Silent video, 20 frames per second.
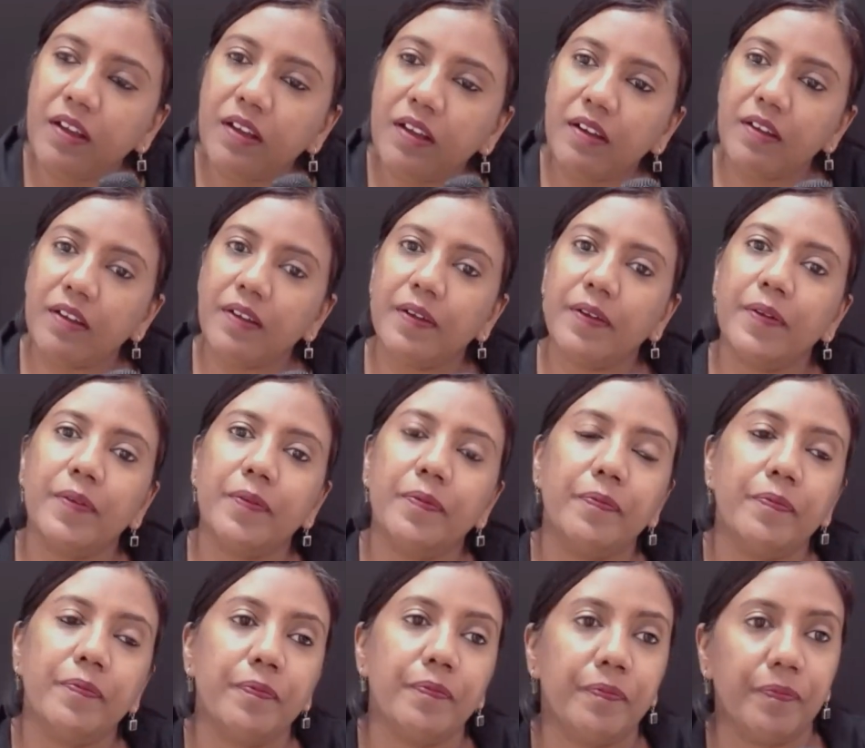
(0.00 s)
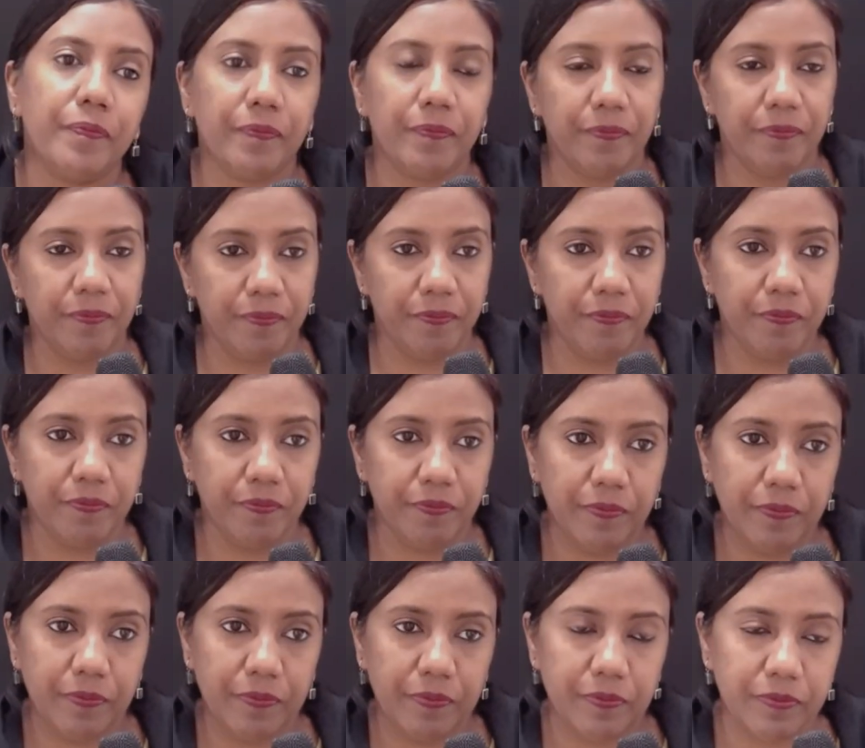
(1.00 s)

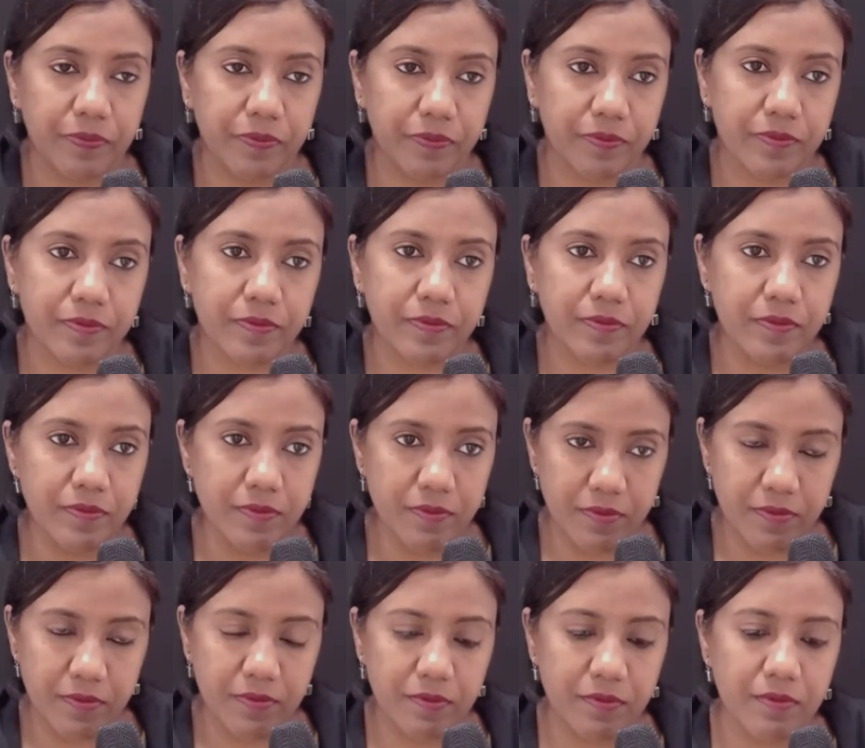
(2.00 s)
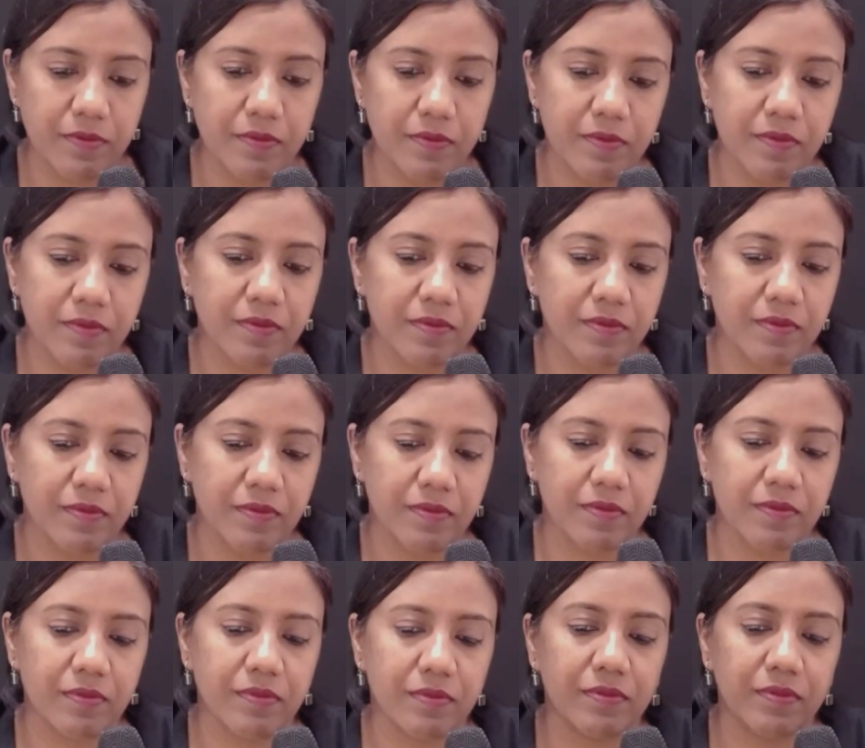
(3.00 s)

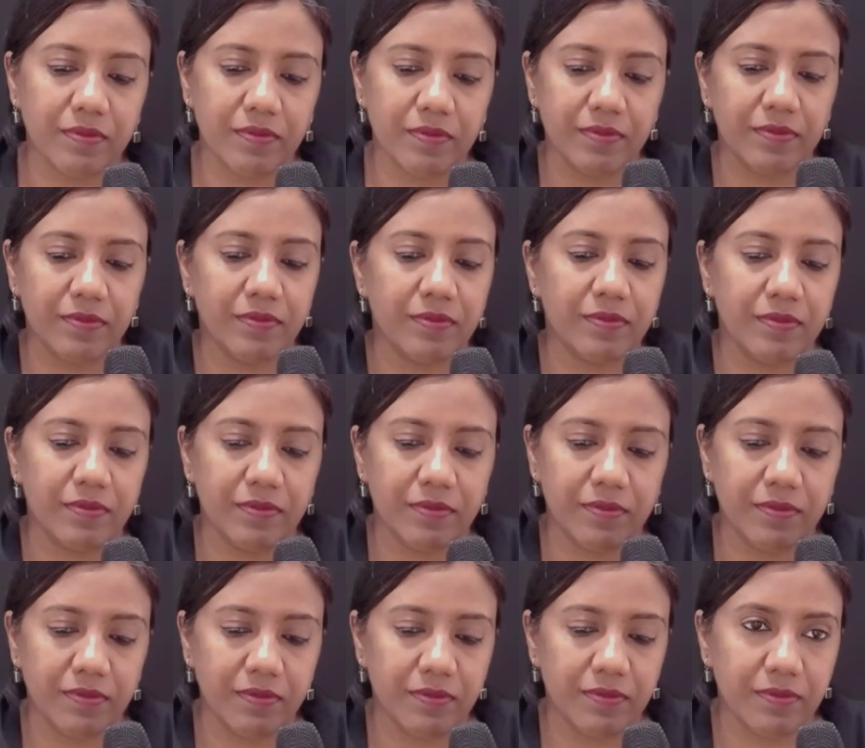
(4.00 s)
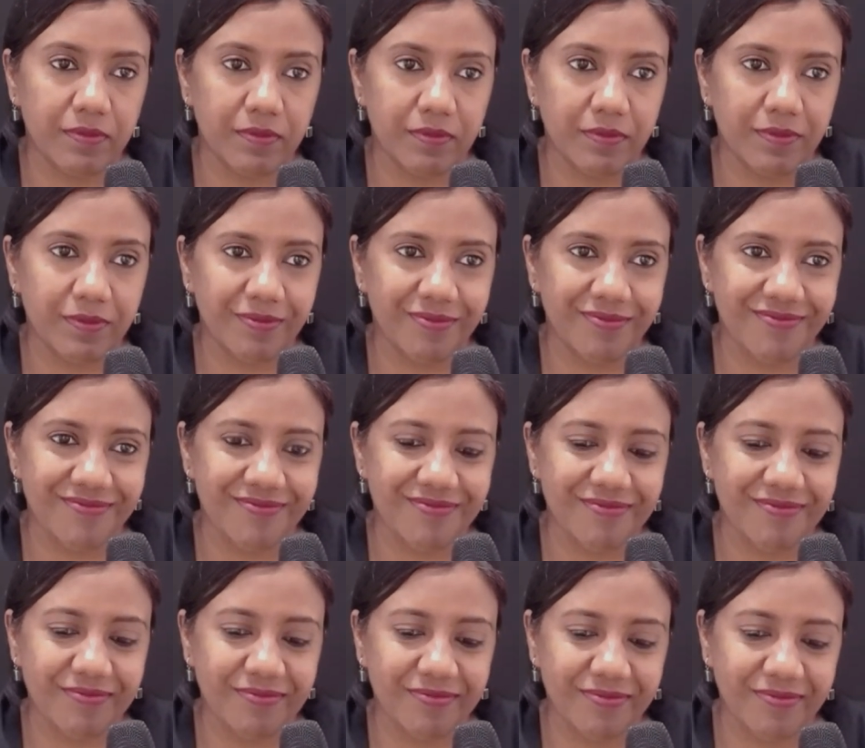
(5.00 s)

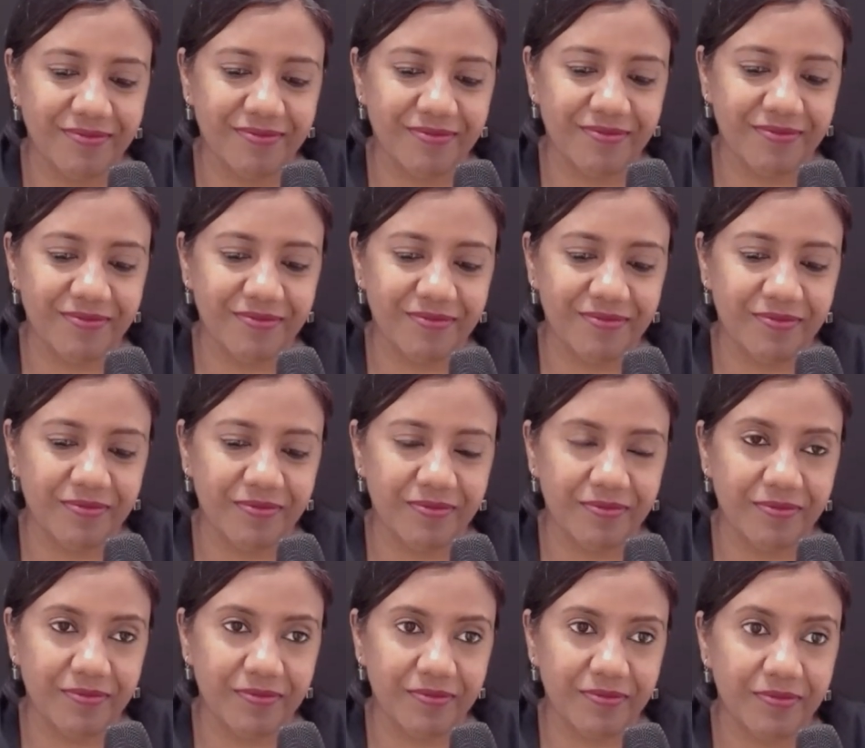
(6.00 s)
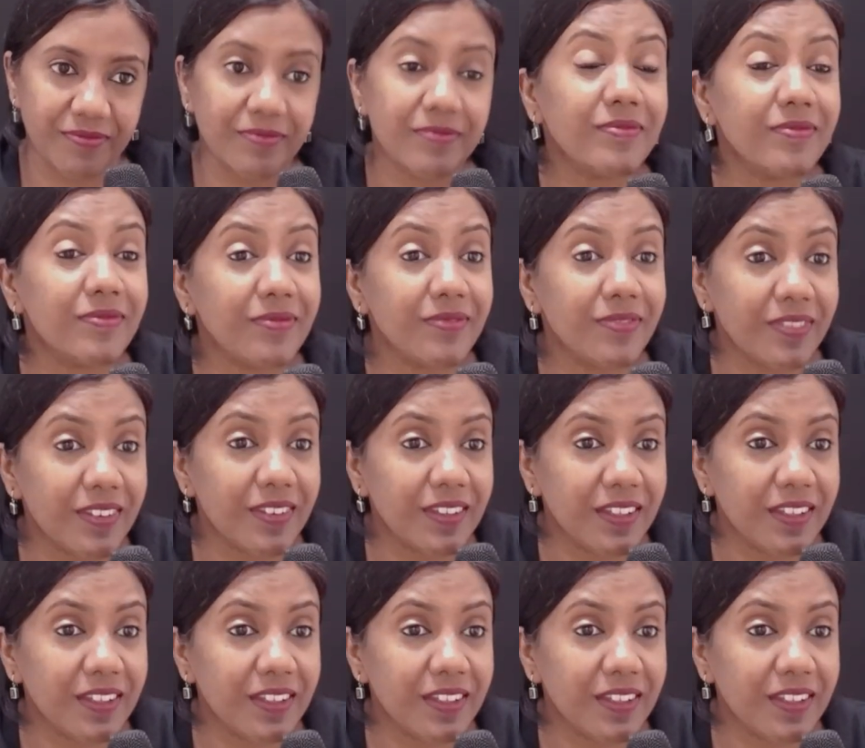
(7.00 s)
[no speech]